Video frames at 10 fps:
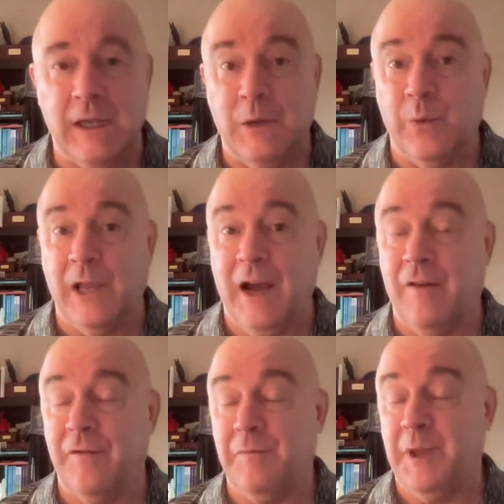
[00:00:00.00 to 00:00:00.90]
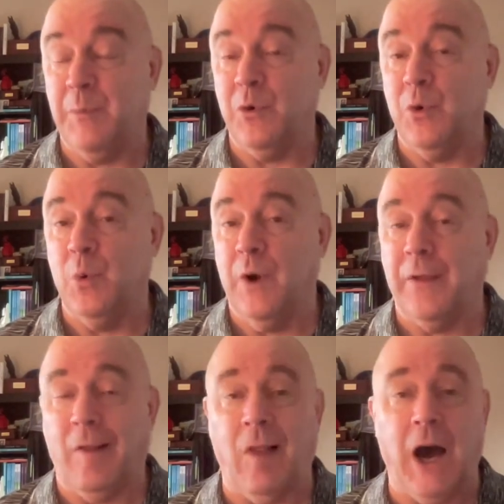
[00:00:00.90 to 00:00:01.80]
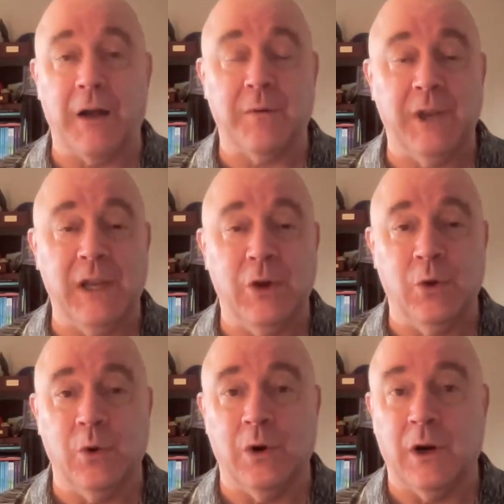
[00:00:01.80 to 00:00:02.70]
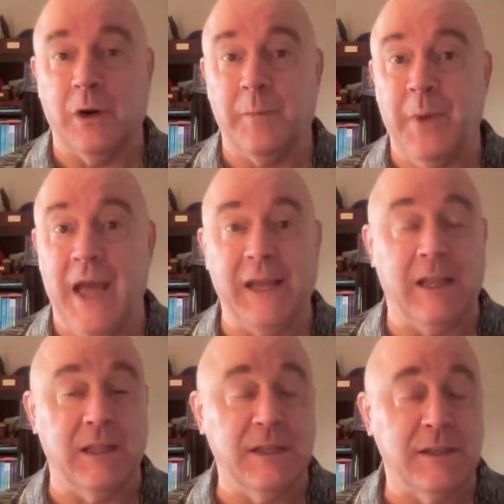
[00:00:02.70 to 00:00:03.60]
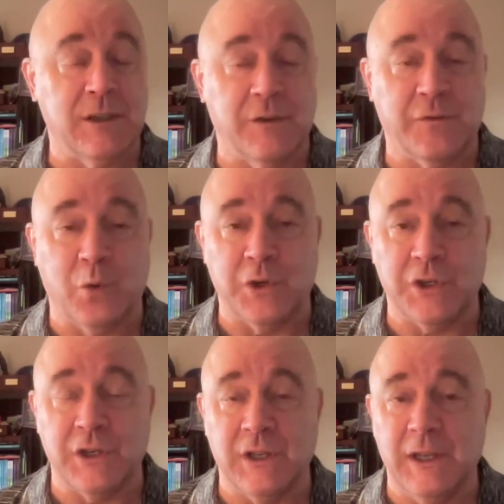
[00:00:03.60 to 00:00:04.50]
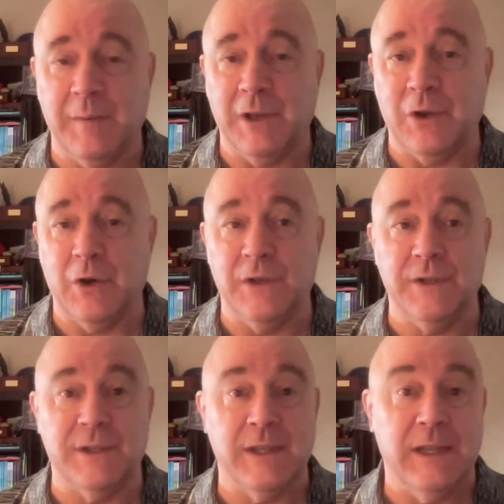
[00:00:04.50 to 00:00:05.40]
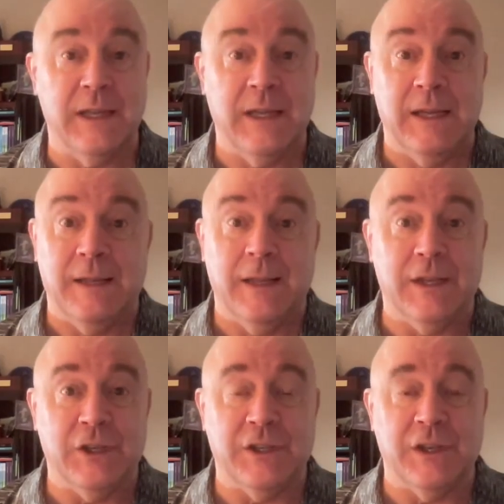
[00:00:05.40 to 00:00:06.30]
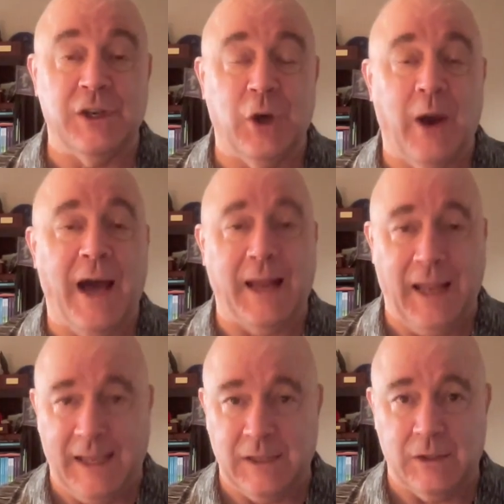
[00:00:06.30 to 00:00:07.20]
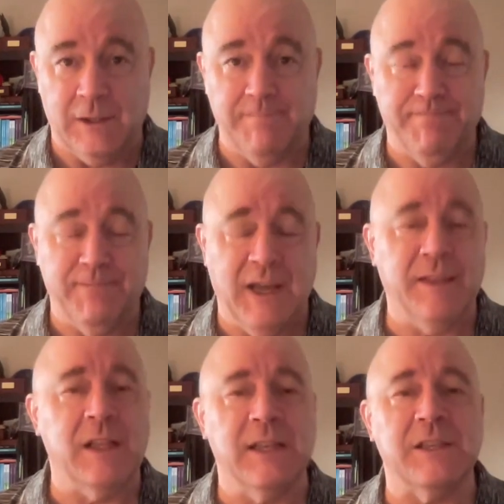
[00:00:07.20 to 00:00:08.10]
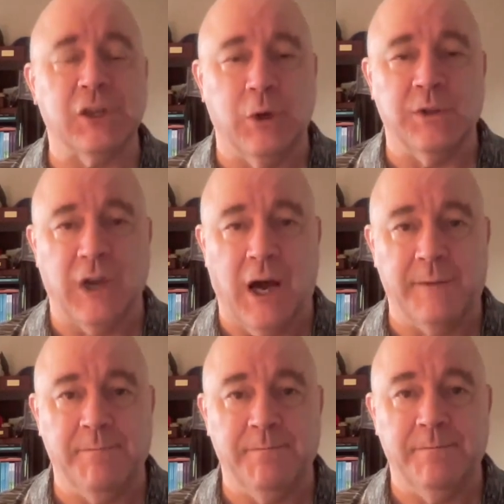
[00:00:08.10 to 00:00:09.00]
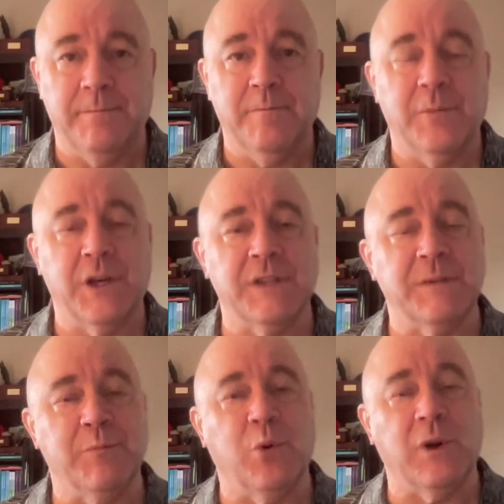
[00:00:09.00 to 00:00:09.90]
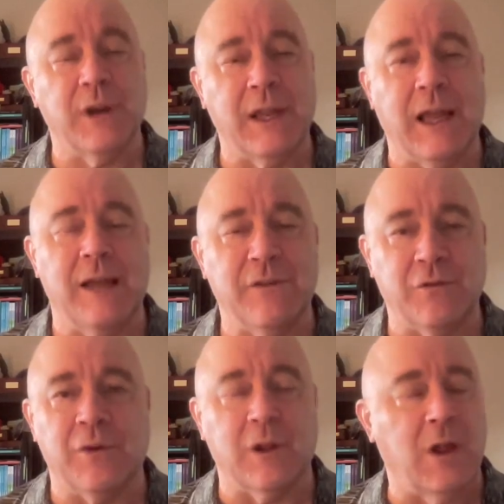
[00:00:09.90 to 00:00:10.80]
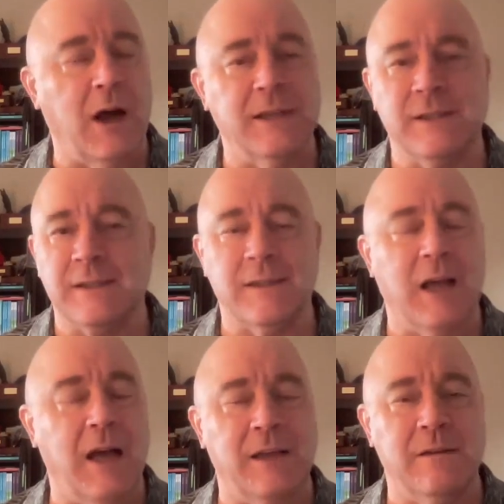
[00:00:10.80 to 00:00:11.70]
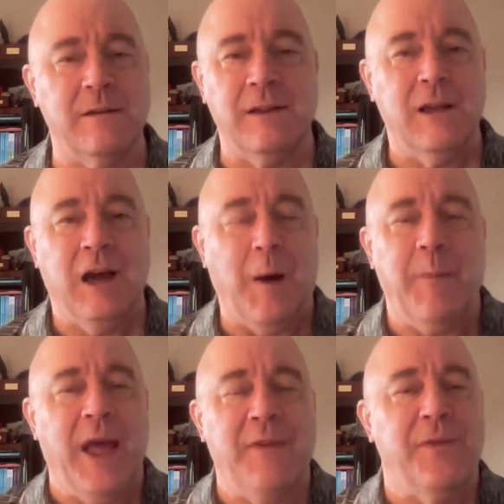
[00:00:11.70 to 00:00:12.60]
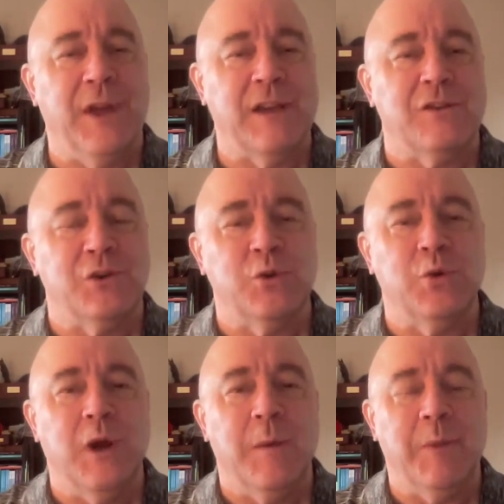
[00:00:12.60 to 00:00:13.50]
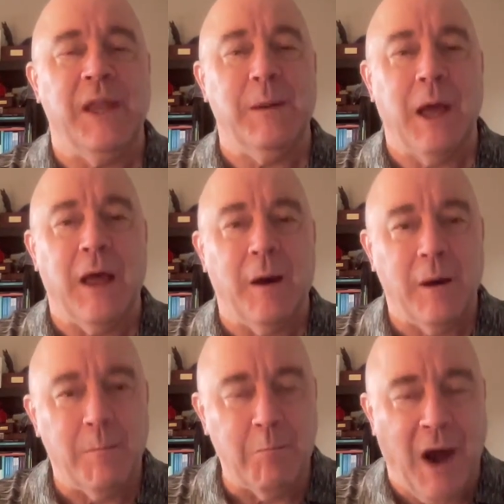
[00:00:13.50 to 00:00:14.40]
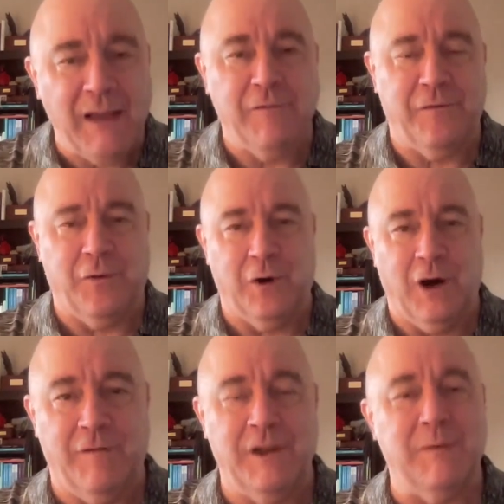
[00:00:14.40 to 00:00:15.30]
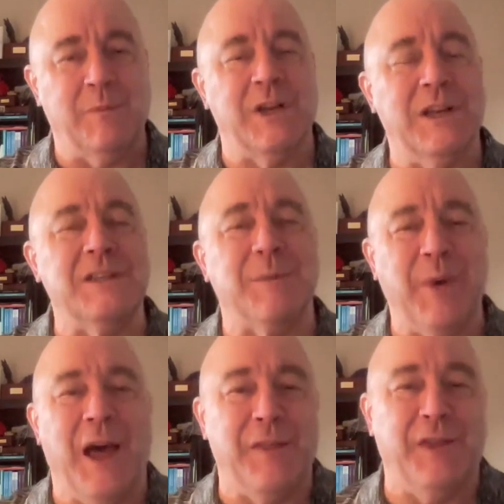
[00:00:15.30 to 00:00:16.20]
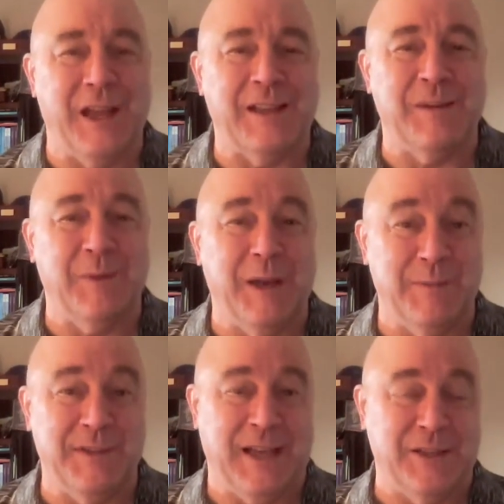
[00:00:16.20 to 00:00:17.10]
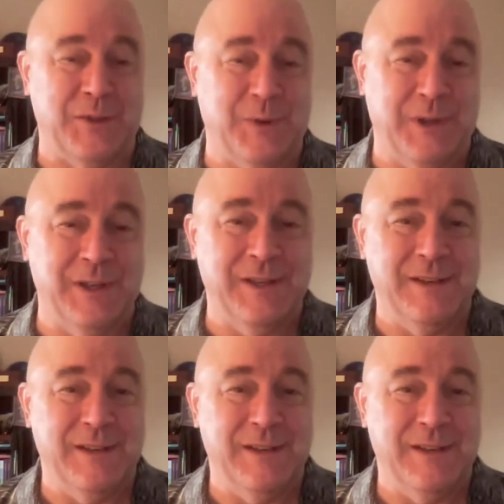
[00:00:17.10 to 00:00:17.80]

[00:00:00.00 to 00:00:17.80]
We have people who won the lottery who are penniless, unfortunately, because they just didn't know how to handle it. And the list goes on. But it's important, again, to realize it's not a bad thing to be mindful it, but it is a bad thing to be obsessed with it.